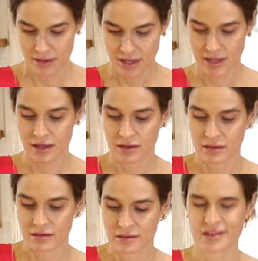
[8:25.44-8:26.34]
And
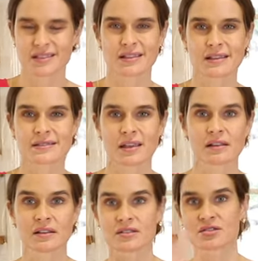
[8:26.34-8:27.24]
it's less
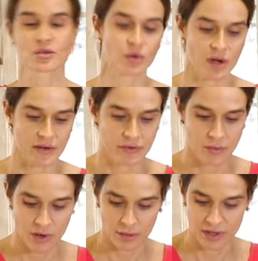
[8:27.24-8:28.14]
likely to squirt
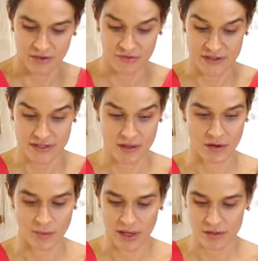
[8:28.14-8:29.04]
everywhere when it fits in
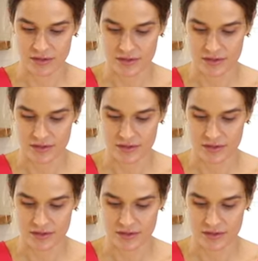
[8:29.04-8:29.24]
there better.